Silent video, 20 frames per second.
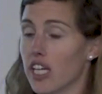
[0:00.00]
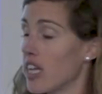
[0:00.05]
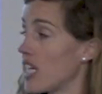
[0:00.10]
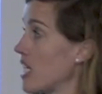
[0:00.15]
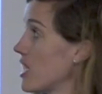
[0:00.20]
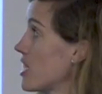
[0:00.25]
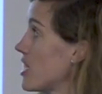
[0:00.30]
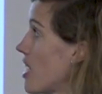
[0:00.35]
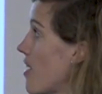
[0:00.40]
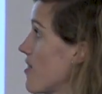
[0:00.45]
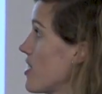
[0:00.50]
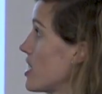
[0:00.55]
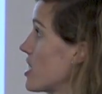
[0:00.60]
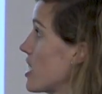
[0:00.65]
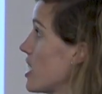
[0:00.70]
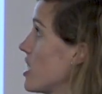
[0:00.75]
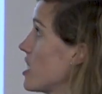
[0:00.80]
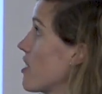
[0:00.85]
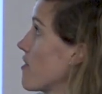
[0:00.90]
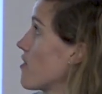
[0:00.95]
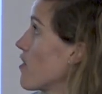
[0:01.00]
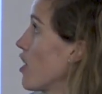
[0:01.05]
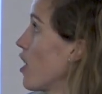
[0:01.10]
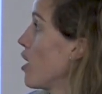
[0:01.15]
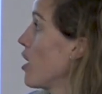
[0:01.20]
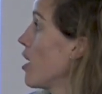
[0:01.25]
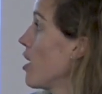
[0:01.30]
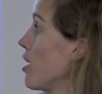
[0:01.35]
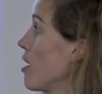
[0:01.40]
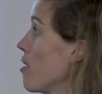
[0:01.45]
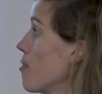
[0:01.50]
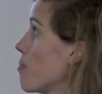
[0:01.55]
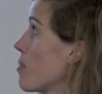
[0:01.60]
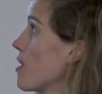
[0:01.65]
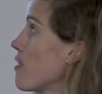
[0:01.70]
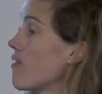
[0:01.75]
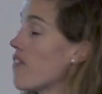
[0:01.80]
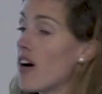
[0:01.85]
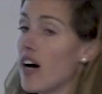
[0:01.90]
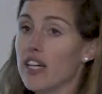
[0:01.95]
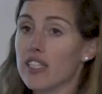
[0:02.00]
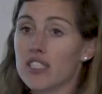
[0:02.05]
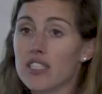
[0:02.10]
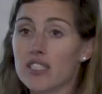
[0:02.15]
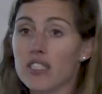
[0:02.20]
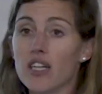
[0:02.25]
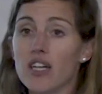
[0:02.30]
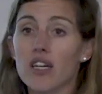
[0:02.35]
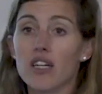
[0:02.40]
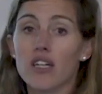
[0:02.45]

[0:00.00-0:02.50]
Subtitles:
at these 17 different PFAS